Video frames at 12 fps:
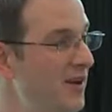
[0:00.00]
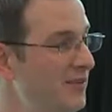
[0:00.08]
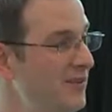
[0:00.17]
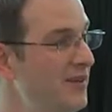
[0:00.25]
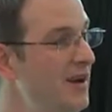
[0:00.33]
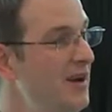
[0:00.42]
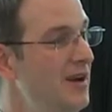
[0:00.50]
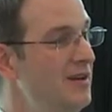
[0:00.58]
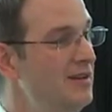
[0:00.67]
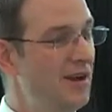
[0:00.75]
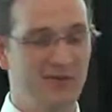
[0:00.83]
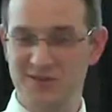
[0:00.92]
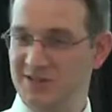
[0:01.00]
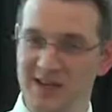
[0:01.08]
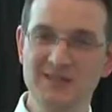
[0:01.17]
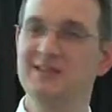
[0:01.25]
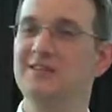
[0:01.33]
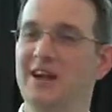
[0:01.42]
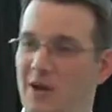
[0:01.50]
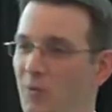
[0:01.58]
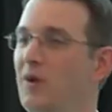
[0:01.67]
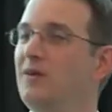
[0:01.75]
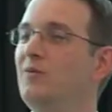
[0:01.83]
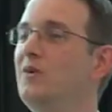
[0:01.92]
else. And Dr. Stensis and I
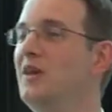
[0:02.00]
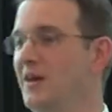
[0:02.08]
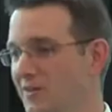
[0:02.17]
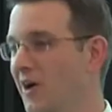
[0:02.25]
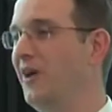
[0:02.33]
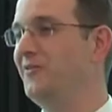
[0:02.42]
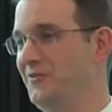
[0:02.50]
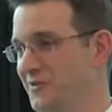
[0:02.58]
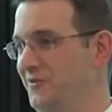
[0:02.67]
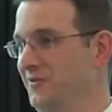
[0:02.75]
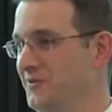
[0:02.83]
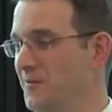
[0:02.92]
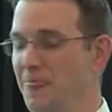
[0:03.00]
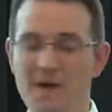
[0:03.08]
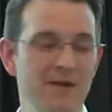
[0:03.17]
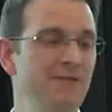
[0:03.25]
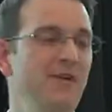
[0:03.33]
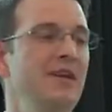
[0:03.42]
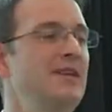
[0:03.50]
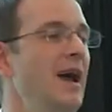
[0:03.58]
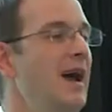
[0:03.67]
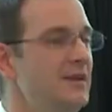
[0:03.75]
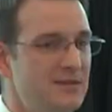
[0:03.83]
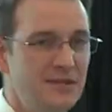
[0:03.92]
went and we taught students had a
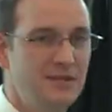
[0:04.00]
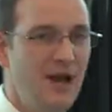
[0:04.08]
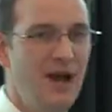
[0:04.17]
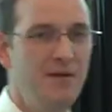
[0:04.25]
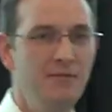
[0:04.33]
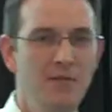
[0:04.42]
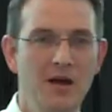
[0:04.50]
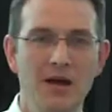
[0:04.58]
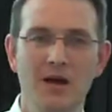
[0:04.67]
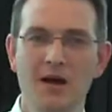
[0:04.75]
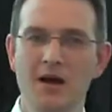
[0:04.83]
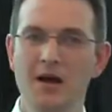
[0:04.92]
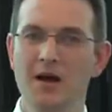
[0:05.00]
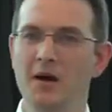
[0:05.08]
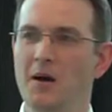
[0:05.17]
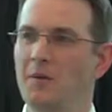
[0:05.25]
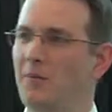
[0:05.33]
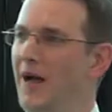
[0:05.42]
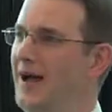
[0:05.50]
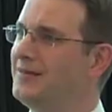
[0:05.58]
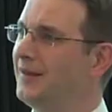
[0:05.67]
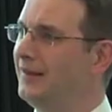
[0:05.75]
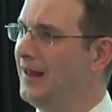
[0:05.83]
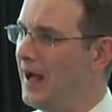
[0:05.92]
fantastic time. But
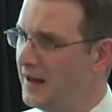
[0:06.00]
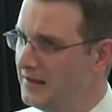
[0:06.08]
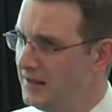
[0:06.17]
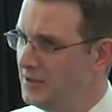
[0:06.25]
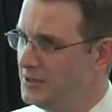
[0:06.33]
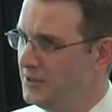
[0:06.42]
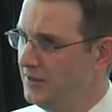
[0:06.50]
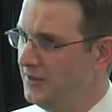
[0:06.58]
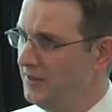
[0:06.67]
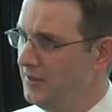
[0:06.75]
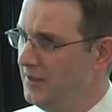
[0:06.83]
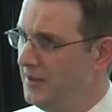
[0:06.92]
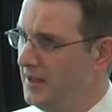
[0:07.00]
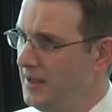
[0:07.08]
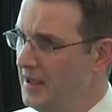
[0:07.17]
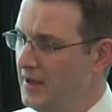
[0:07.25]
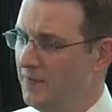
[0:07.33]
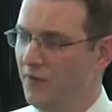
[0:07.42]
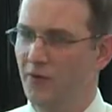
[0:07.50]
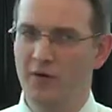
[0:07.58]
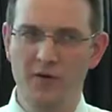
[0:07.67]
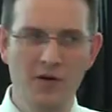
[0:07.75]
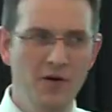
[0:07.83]
that's a lot of teaching for